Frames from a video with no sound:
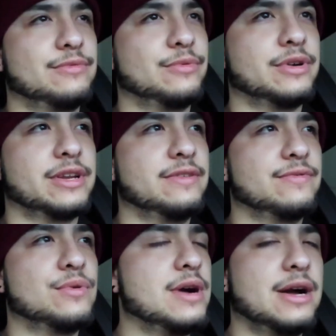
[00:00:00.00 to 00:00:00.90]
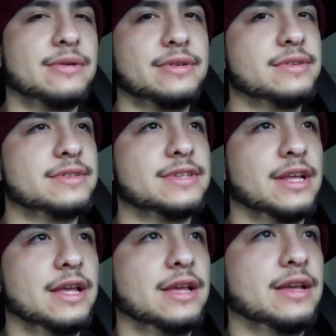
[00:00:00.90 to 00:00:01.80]
We're working full hours.
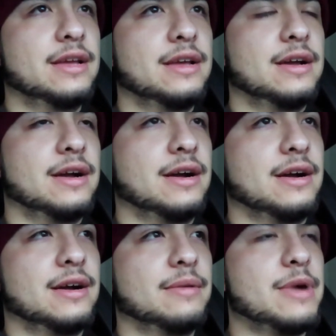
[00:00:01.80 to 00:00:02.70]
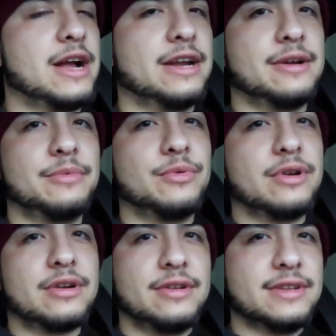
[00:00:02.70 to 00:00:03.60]
I gotta come to
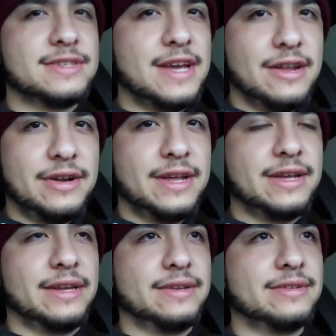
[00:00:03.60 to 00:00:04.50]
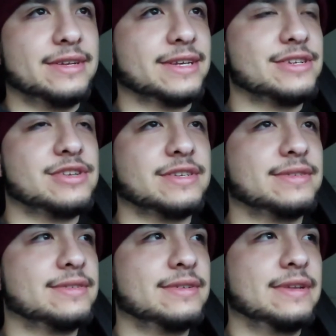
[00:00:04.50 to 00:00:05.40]
work on a Saturday. Like,
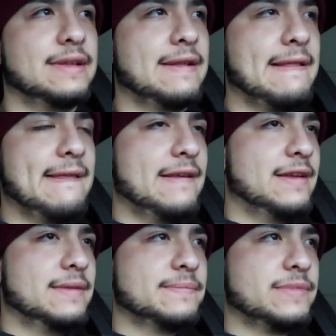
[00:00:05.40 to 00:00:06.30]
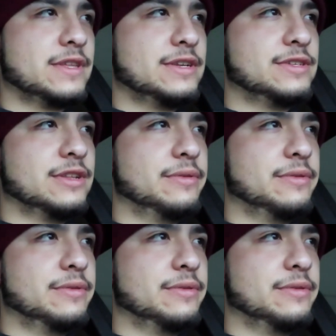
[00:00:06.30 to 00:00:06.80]
it's a little